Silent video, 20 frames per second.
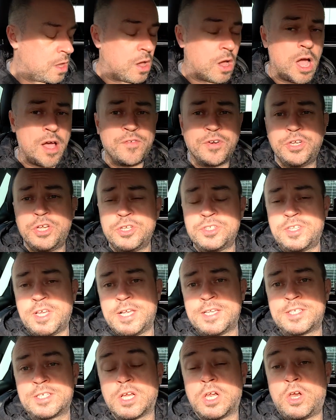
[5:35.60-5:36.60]
I haven't used
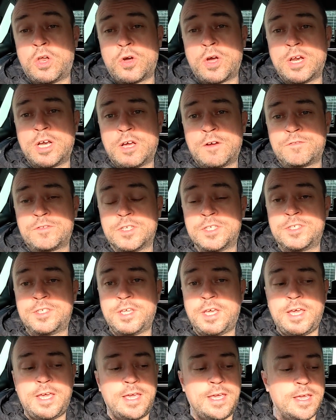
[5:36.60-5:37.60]
this long enough to
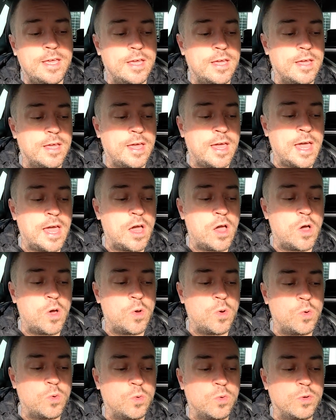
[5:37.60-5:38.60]
see
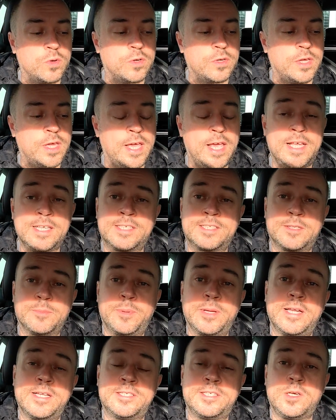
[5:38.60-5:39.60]
how it is
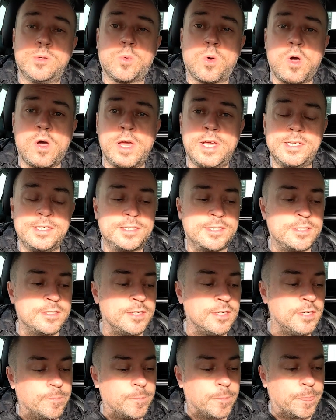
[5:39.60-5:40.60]
stability wise.
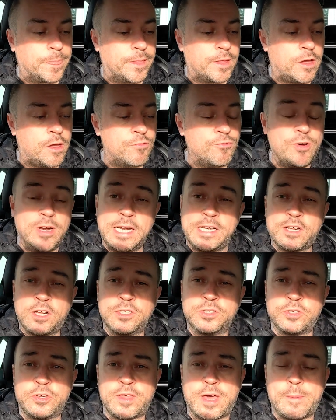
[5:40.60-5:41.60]
I really don't
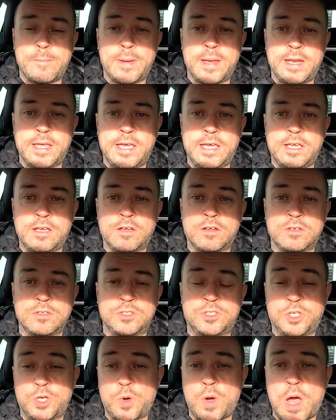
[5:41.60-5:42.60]
do that many
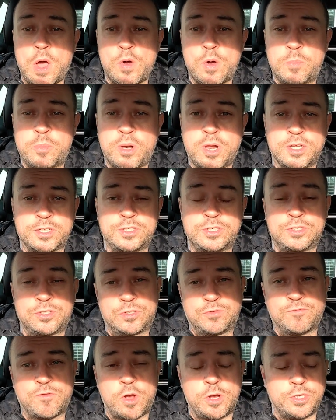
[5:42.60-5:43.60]
2-hour plus
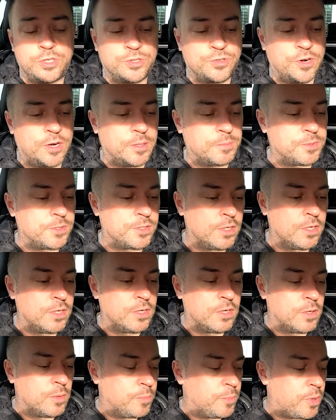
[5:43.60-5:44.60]
road trips,
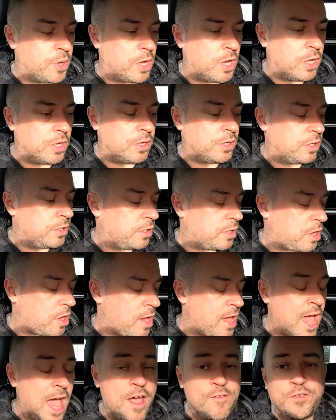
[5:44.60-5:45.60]
but I
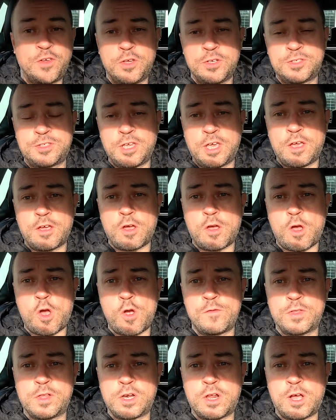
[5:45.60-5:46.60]
have used it
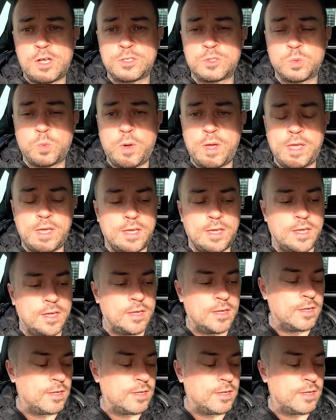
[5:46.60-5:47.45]
over the last week